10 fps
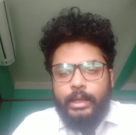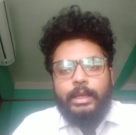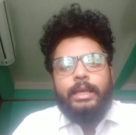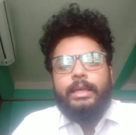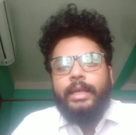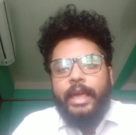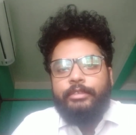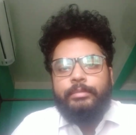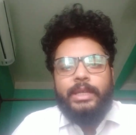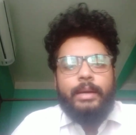he
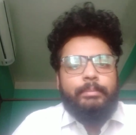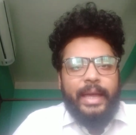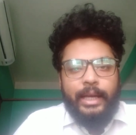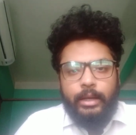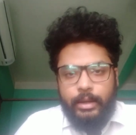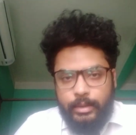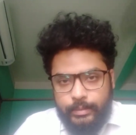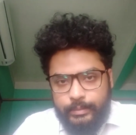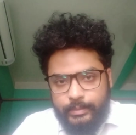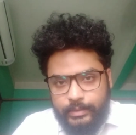gave me a pen
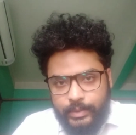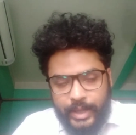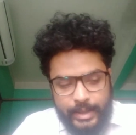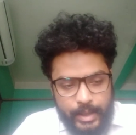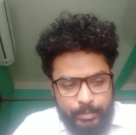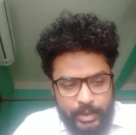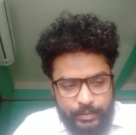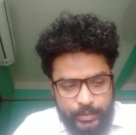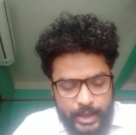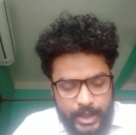for example
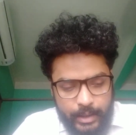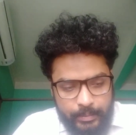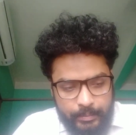if we say